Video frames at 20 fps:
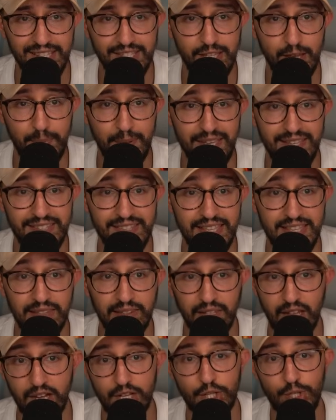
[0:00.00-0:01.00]
Next up is the
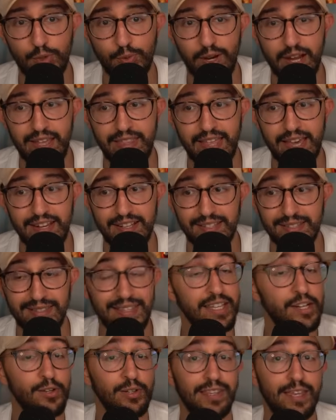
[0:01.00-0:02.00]
Luxray that is
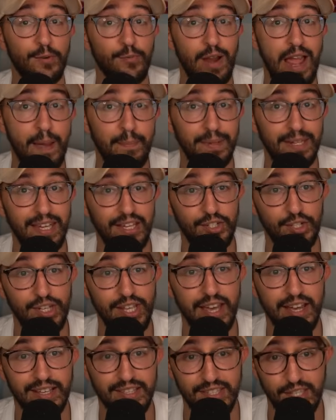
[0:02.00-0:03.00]
literally
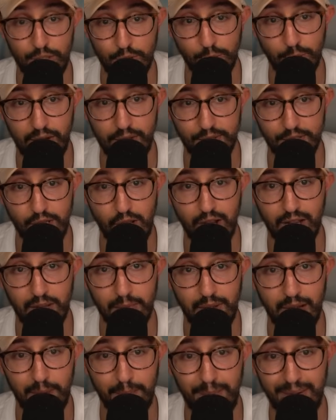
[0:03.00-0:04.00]
Rapidash EX. This is what I was
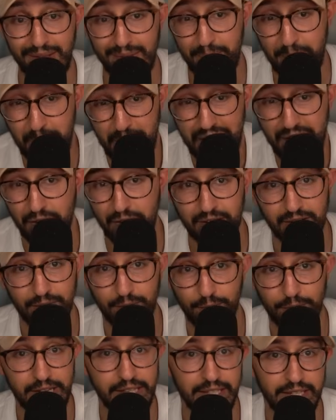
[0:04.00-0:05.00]
talking about, but better,
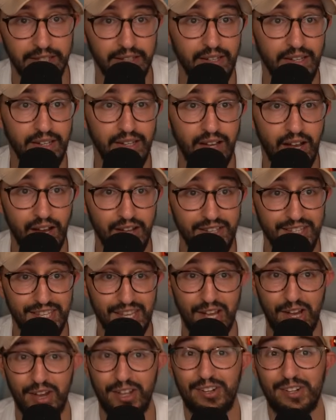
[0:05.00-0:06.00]
really.
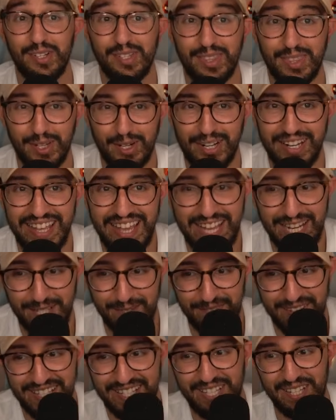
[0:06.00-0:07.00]
Honestly, 130
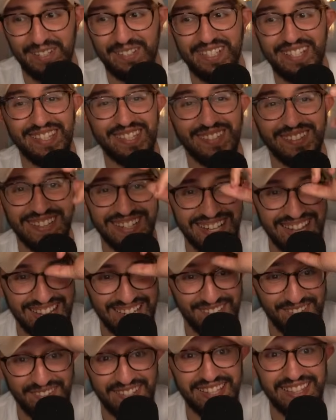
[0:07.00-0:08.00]
HP, it's only
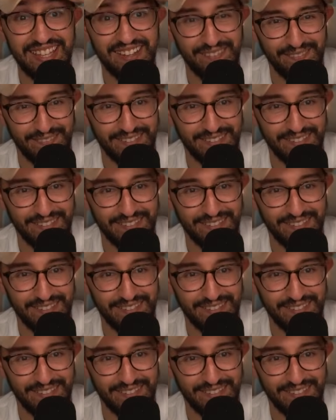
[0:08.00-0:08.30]
20 HP